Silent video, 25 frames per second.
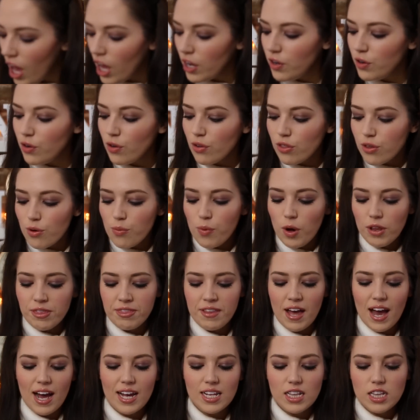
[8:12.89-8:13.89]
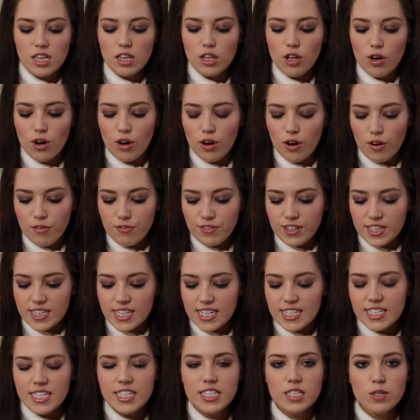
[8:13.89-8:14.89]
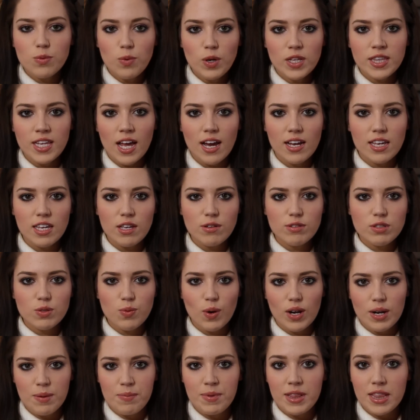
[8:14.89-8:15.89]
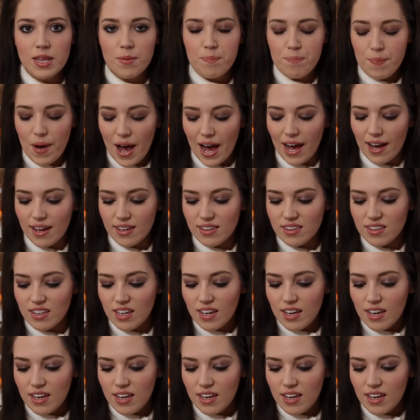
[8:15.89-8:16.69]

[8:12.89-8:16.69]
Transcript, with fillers: Another one that I love, this is the one that I use when I'm in the bath,